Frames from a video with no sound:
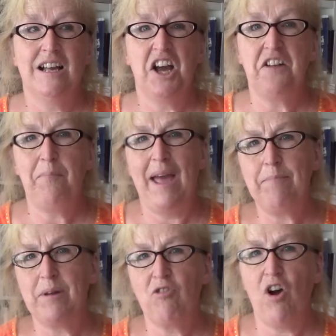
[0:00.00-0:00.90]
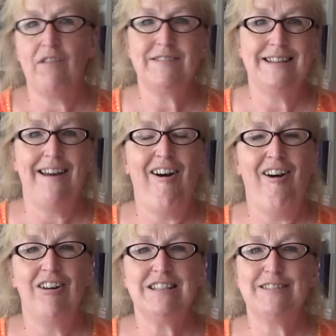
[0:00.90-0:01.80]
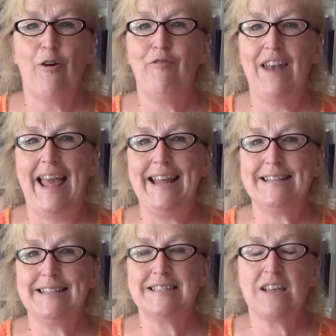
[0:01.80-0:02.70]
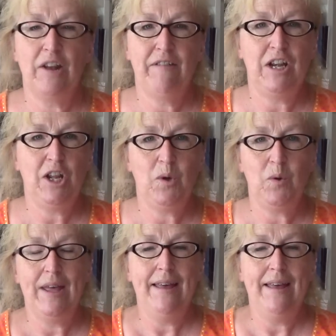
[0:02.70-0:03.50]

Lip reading: kind of paper craft and art of late. It's kind of a new